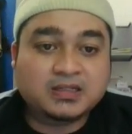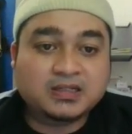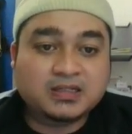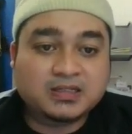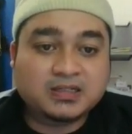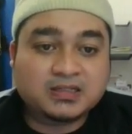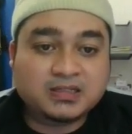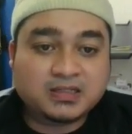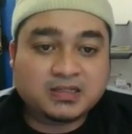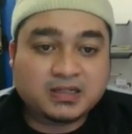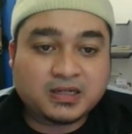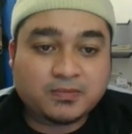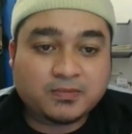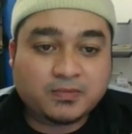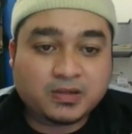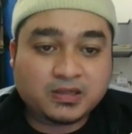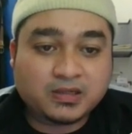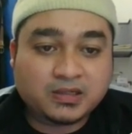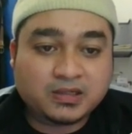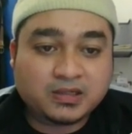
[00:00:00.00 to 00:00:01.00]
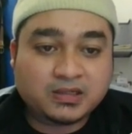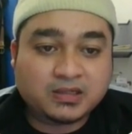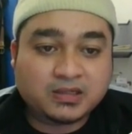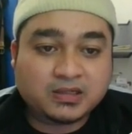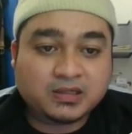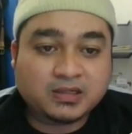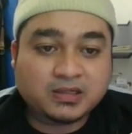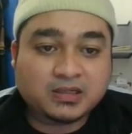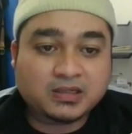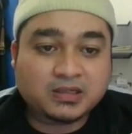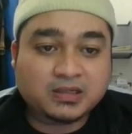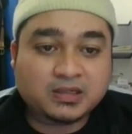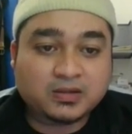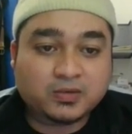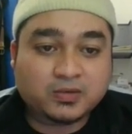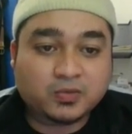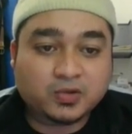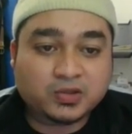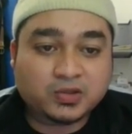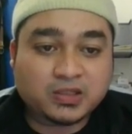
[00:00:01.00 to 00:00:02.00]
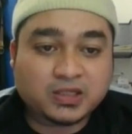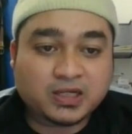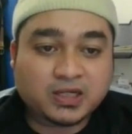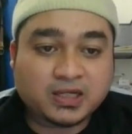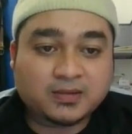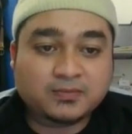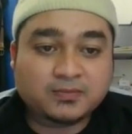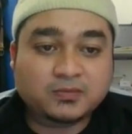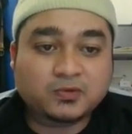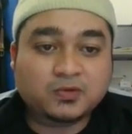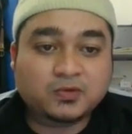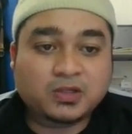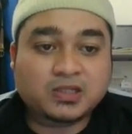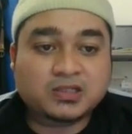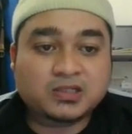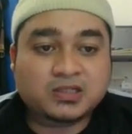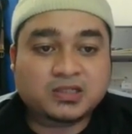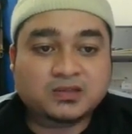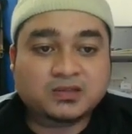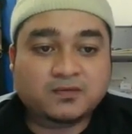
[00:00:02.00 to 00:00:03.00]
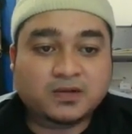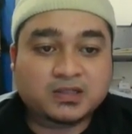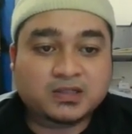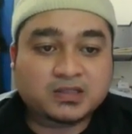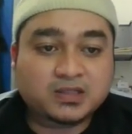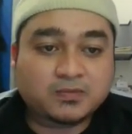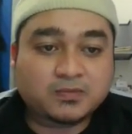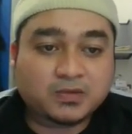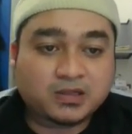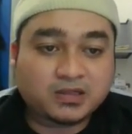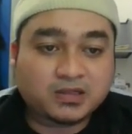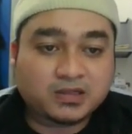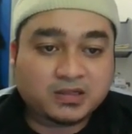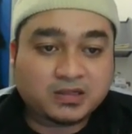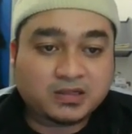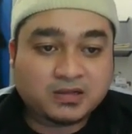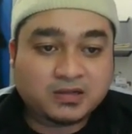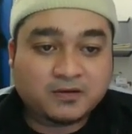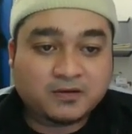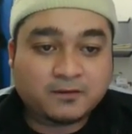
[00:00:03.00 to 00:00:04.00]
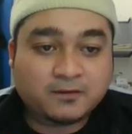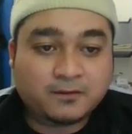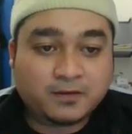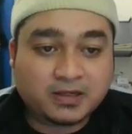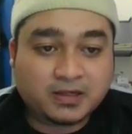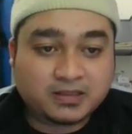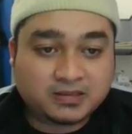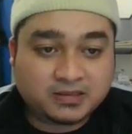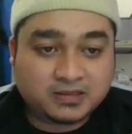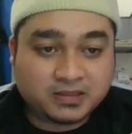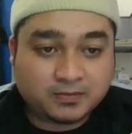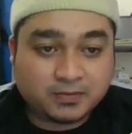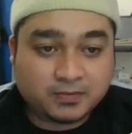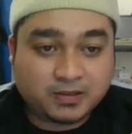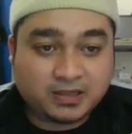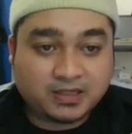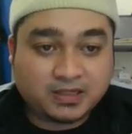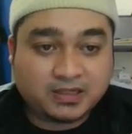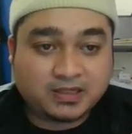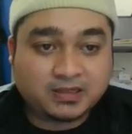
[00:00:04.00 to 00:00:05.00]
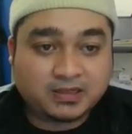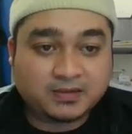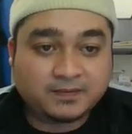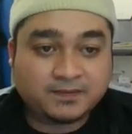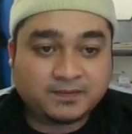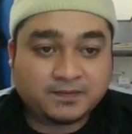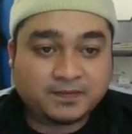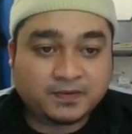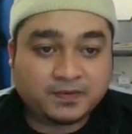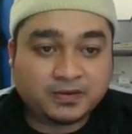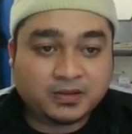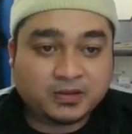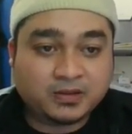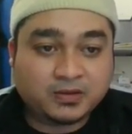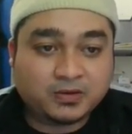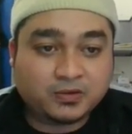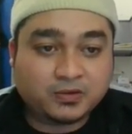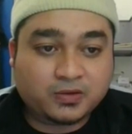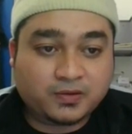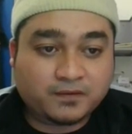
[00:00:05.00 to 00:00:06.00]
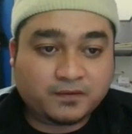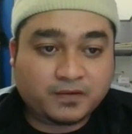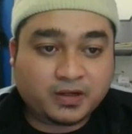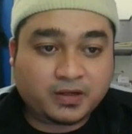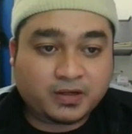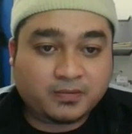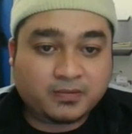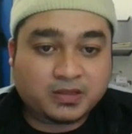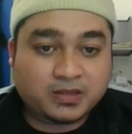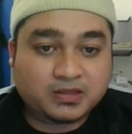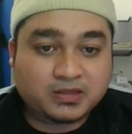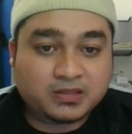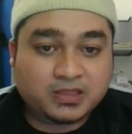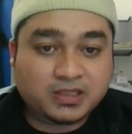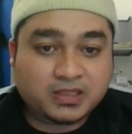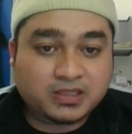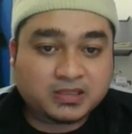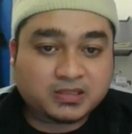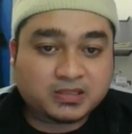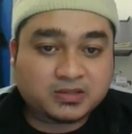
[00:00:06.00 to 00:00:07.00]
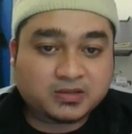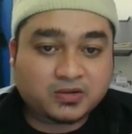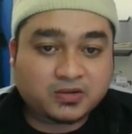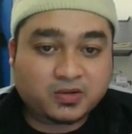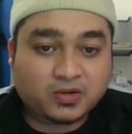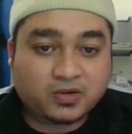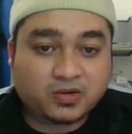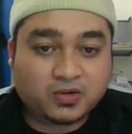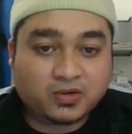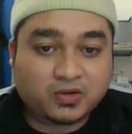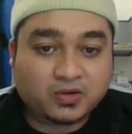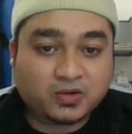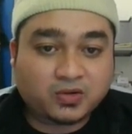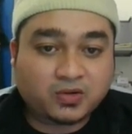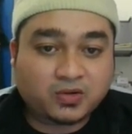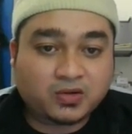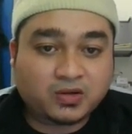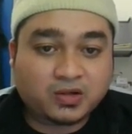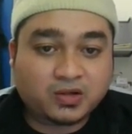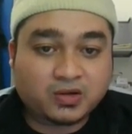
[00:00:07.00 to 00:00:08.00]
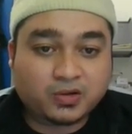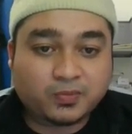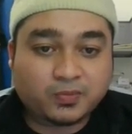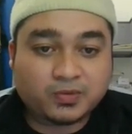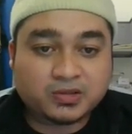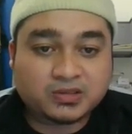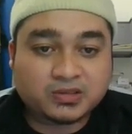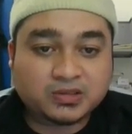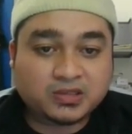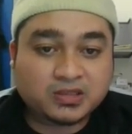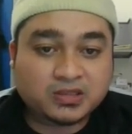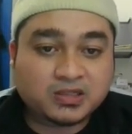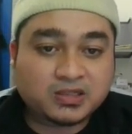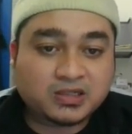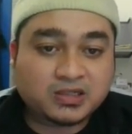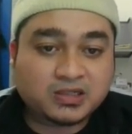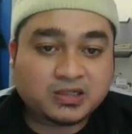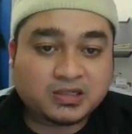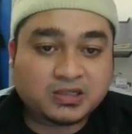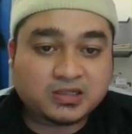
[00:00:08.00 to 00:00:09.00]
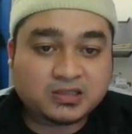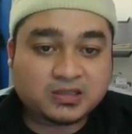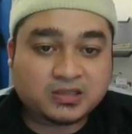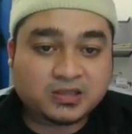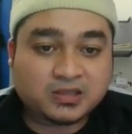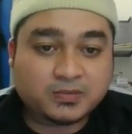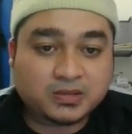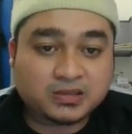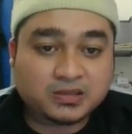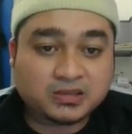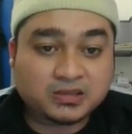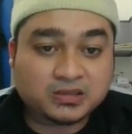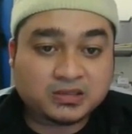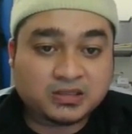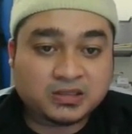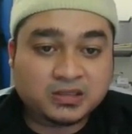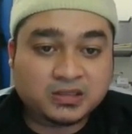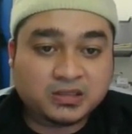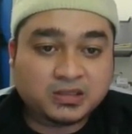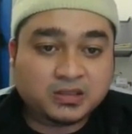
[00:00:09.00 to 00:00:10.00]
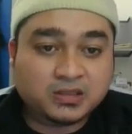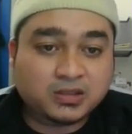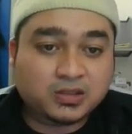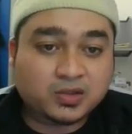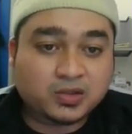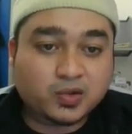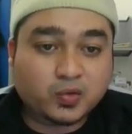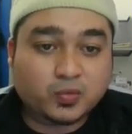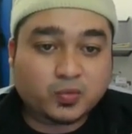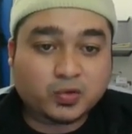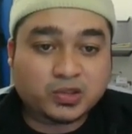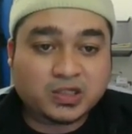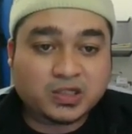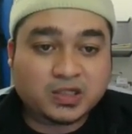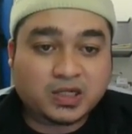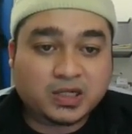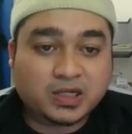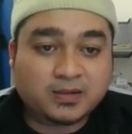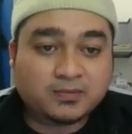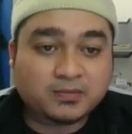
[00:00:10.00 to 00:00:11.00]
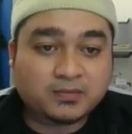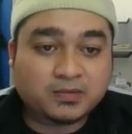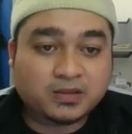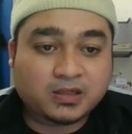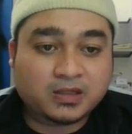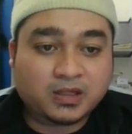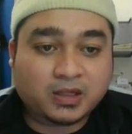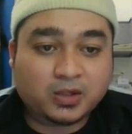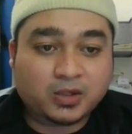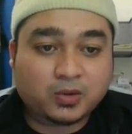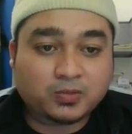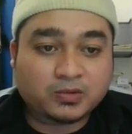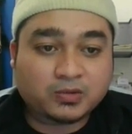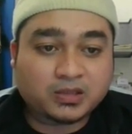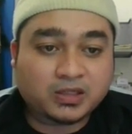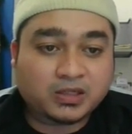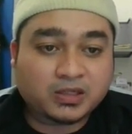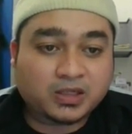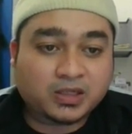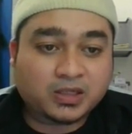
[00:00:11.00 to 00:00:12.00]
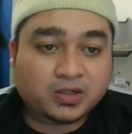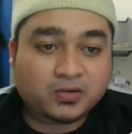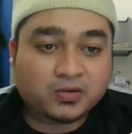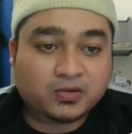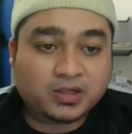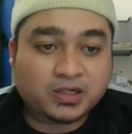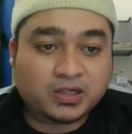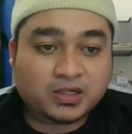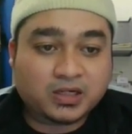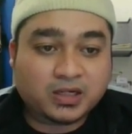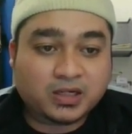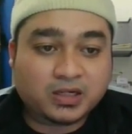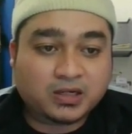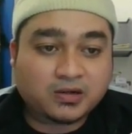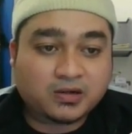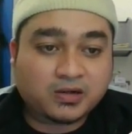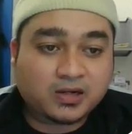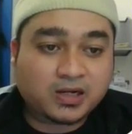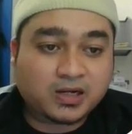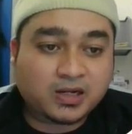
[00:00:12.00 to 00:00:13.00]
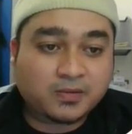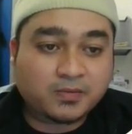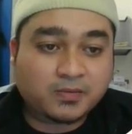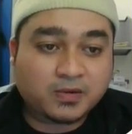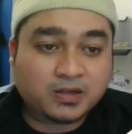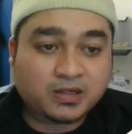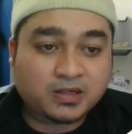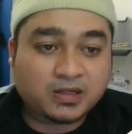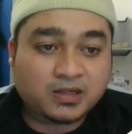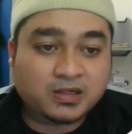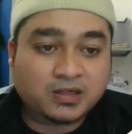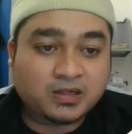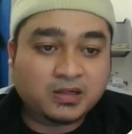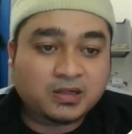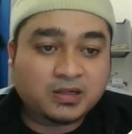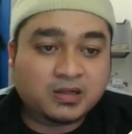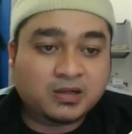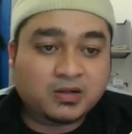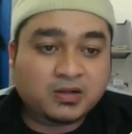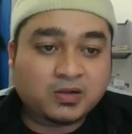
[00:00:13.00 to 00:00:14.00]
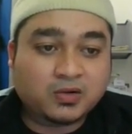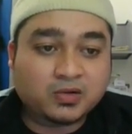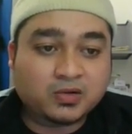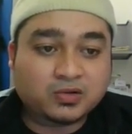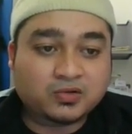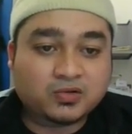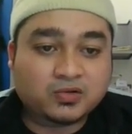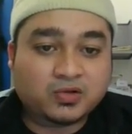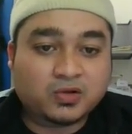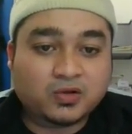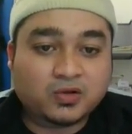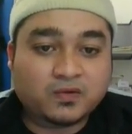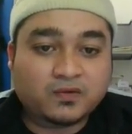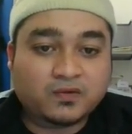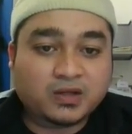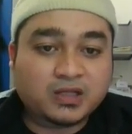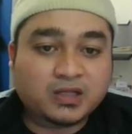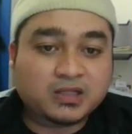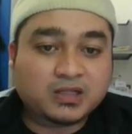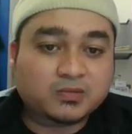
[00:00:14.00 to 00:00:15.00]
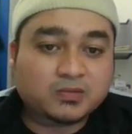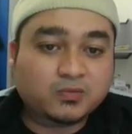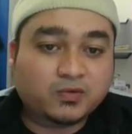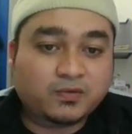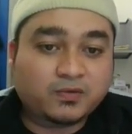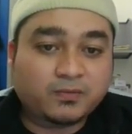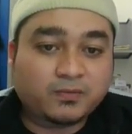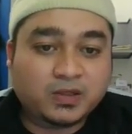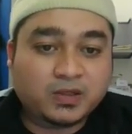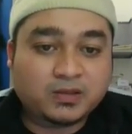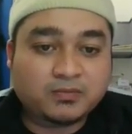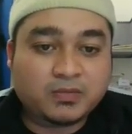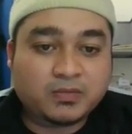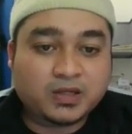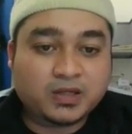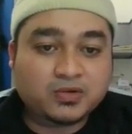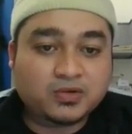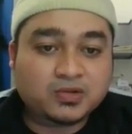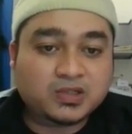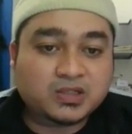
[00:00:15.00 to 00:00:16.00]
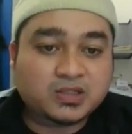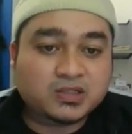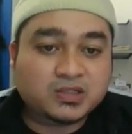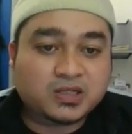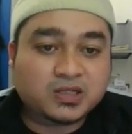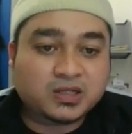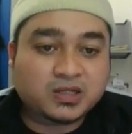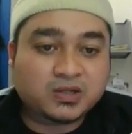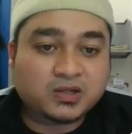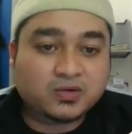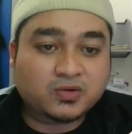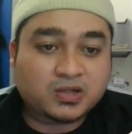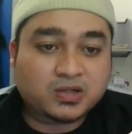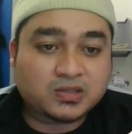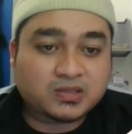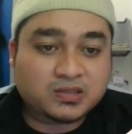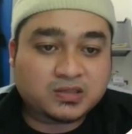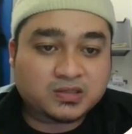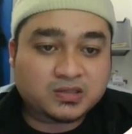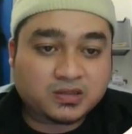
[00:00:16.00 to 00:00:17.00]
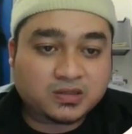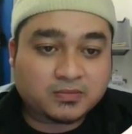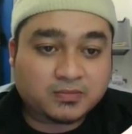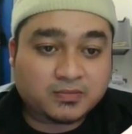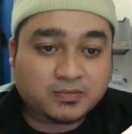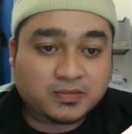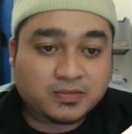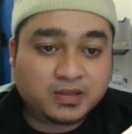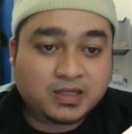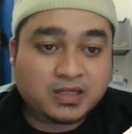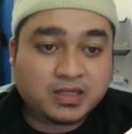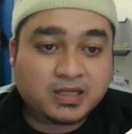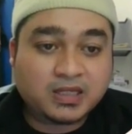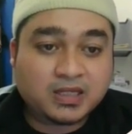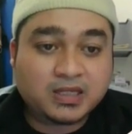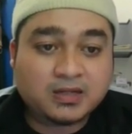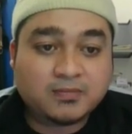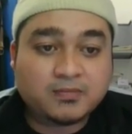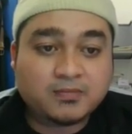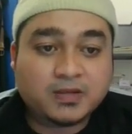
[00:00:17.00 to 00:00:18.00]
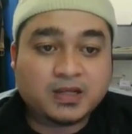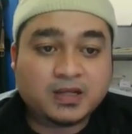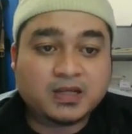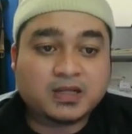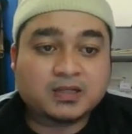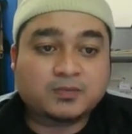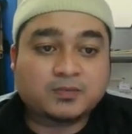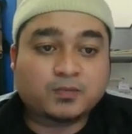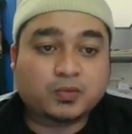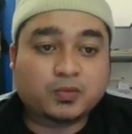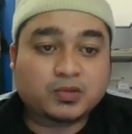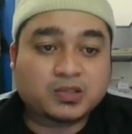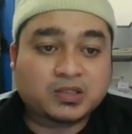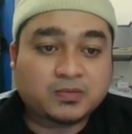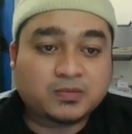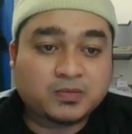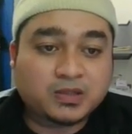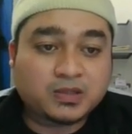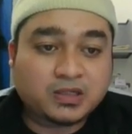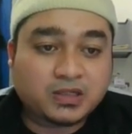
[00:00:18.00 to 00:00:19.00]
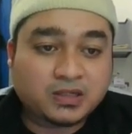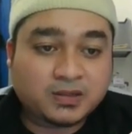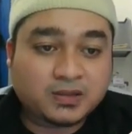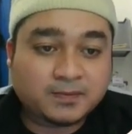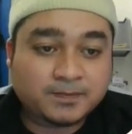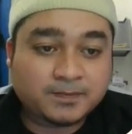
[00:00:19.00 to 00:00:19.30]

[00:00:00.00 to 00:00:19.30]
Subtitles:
This enables the robotic arm to adjust flexibly to environment change or operational disturbance. The robotic arm can obtain accurate and reliable control over its movement by using second-order system. It makes it possible